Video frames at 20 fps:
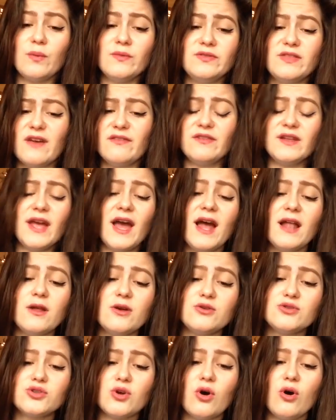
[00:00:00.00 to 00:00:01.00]
with Deathly
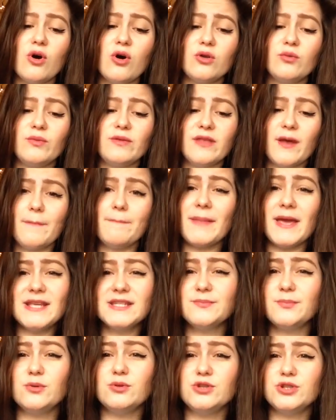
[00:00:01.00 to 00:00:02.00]
Hallows on, with that
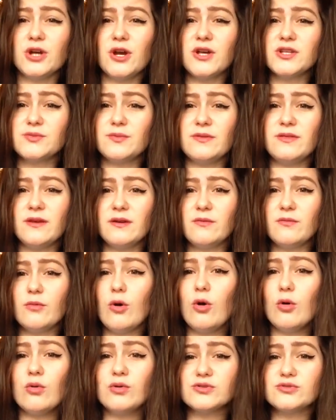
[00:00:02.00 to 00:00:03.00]
baseball shirts with the
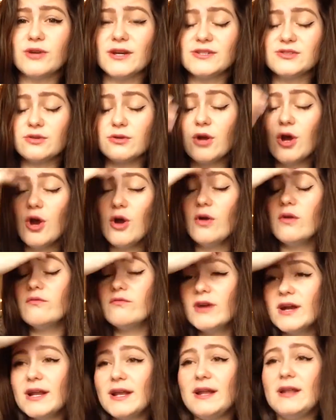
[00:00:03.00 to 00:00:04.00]
Hogwarts crest on,
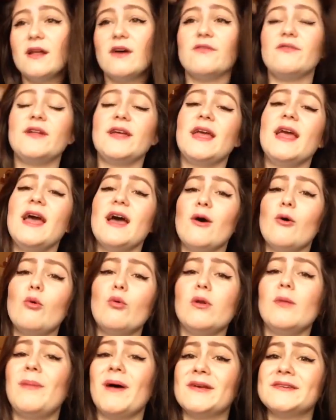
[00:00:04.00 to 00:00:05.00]
really lovely,
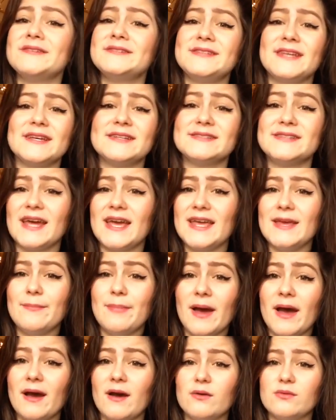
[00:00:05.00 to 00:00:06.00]
all about six to eight
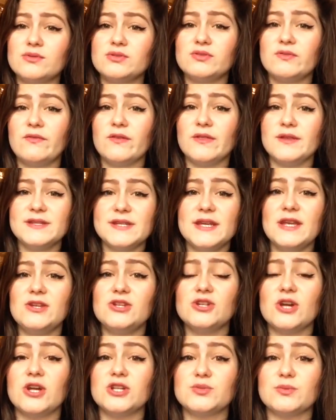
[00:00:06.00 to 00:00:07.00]
pounds for the
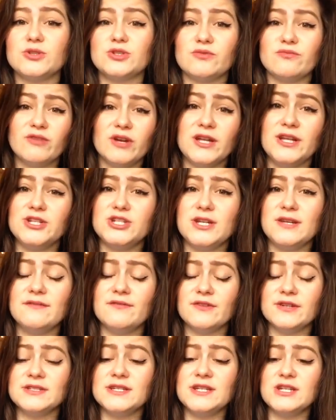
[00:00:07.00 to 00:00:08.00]
t-shirts which are really cheap
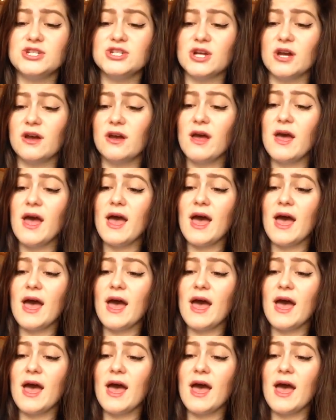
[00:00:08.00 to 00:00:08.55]
for a t-shirt